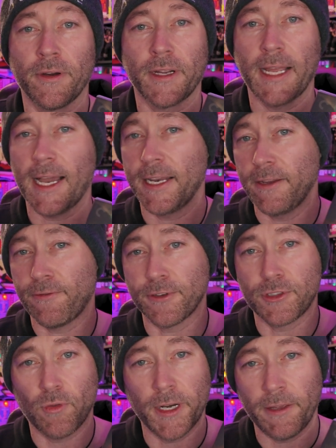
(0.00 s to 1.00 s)
Got it for
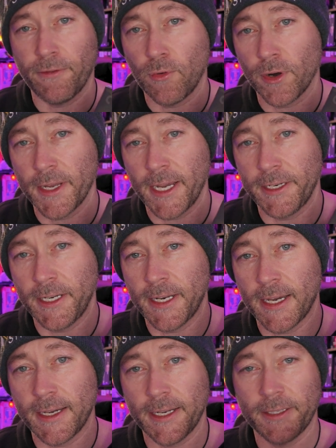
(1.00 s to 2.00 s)

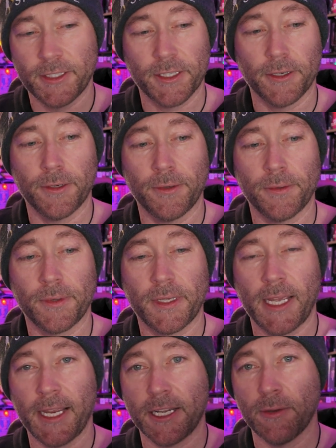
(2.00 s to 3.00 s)
$24.99. So
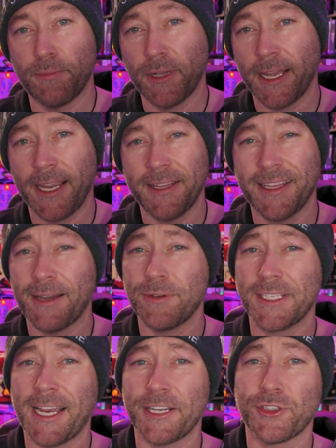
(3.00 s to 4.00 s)
can't complain. That
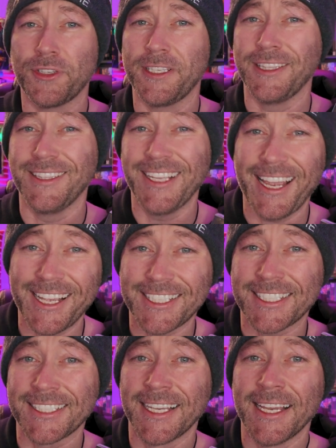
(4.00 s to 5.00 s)
was actually
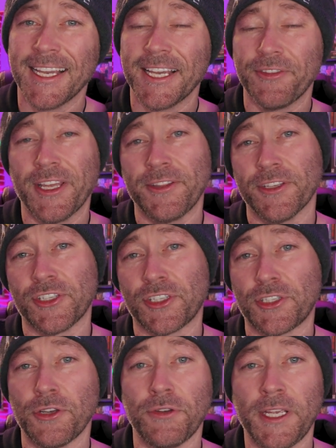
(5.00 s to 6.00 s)
less than the
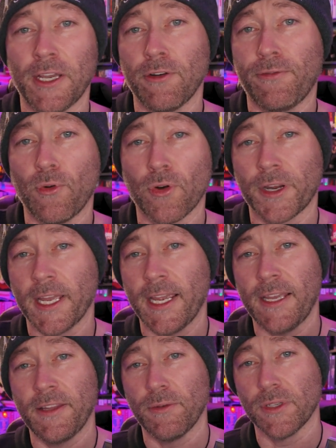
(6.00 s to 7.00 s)
Studio
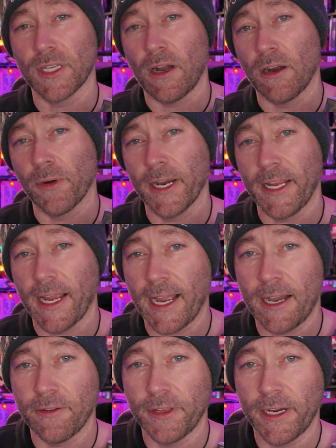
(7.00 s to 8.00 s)
4K that was already
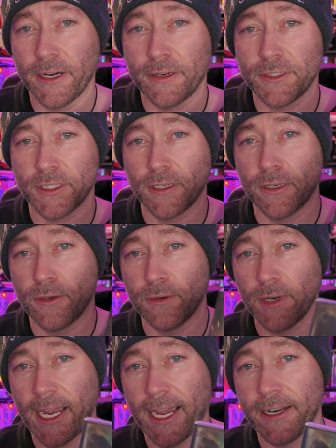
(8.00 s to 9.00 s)
out there.
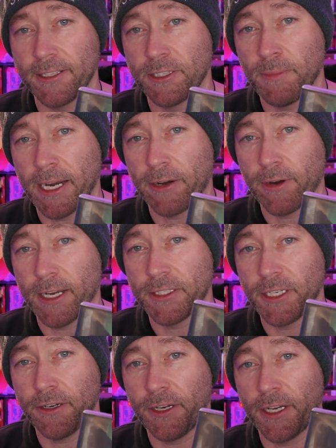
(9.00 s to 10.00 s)
So add it to my
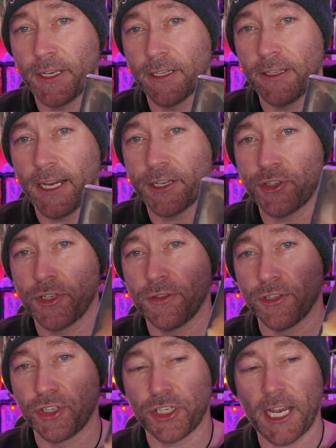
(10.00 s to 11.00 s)
Criterion collection.
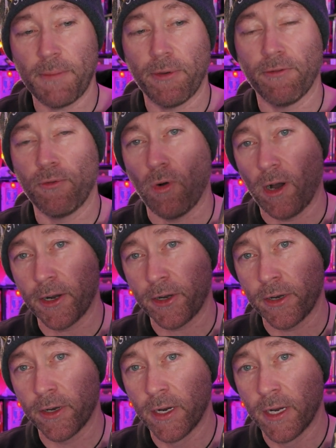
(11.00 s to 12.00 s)
The Shape of
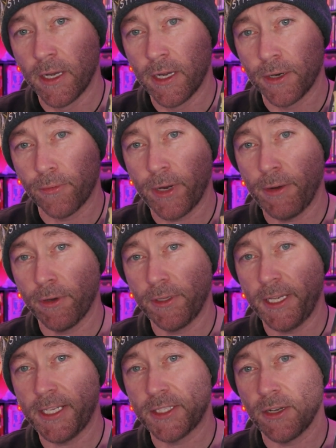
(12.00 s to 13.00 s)
Water
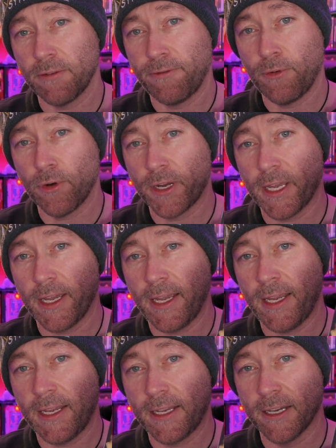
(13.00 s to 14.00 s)
re-release on
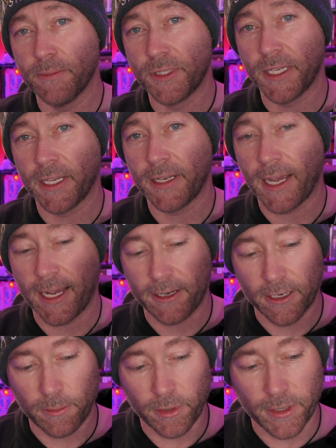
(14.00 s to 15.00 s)
4K comes in
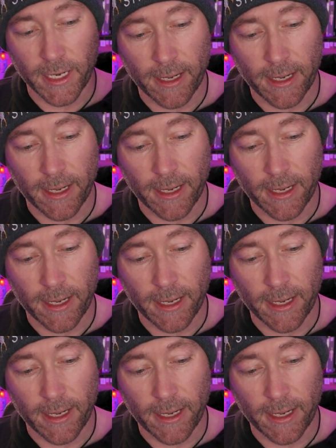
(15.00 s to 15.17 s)
at number 9.